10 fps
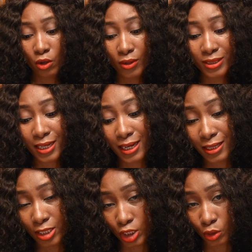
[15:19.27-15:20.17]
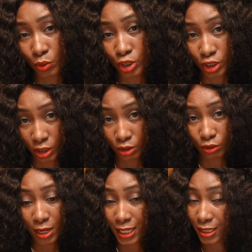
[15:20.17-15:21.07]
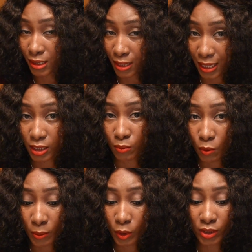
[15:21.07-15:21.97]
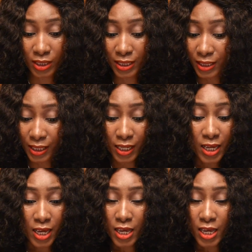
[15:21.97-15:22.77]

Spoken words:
under that Cinquecento at this moment, because in Italy,